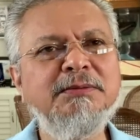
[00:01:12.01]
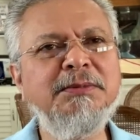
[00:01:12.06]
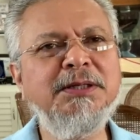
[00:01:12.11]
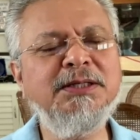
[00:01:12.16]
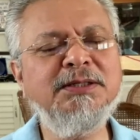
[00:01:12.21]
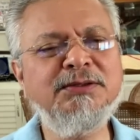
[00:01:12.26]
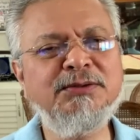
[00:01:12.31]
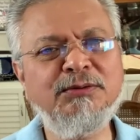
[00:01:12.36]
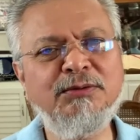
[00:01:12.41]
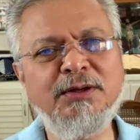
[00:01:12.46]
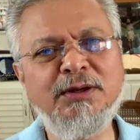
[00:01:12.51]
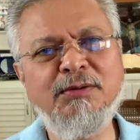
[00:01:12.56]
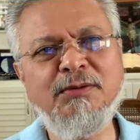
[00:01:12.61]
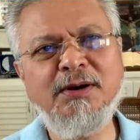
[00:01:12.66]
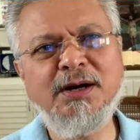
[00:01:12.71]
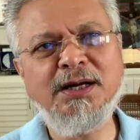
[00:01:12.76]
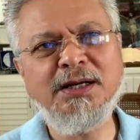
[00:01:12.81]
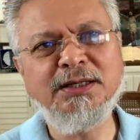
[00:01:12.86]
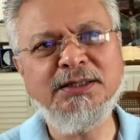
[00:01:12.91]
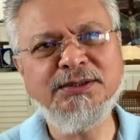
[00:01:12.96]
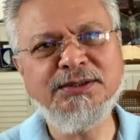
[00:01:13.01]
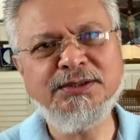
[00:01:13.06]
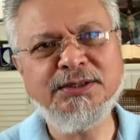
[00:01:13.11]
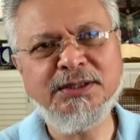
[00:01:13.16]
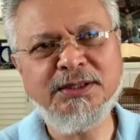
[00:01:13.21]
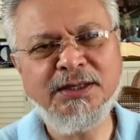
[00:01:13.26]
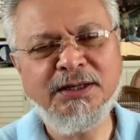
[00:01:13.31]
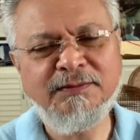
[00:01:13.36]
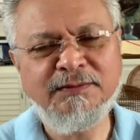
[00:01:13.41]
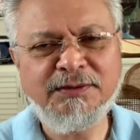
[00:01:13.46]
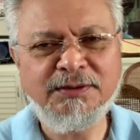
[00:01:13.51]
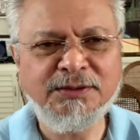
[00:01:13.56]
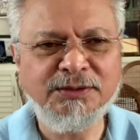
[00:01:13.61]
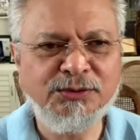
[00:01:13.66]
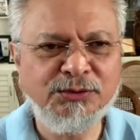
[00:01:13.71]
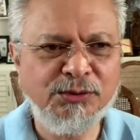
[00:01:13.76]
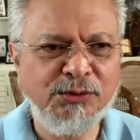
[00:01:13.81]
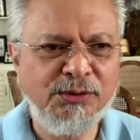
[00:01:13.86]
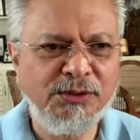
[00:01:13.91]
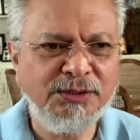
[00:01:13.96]
to be truly wise and ever
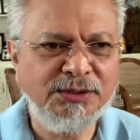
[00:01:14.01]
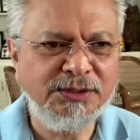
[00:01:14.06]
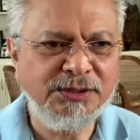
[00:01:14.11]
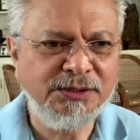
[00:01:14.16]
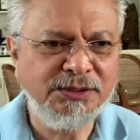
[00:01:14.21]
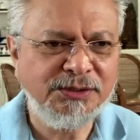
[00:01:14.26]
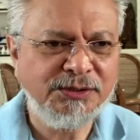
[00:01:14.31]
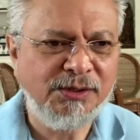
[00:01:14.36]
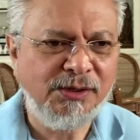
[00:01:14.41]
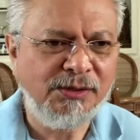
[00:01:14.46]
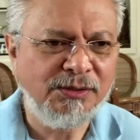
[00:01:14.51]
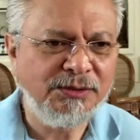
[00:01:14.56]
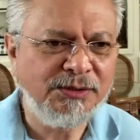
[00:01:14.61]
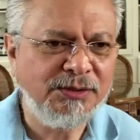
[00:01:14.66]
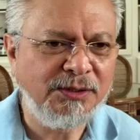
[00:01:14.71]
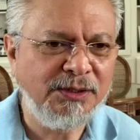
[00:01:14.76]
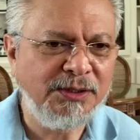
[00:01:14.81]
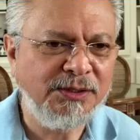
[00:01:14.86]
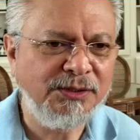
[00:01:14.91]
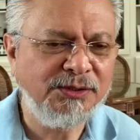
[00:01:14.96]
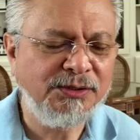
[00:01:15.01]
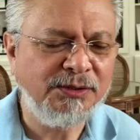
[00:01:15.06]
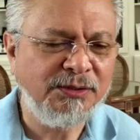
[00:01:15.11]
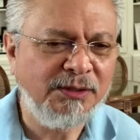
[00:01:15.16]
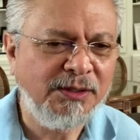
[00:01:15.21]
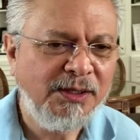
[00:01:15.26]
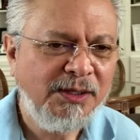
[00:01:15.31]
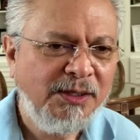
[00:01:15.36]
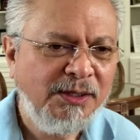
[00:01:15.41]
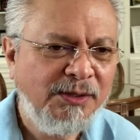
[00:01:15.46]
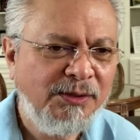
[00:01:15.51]
rejoice in his consolation.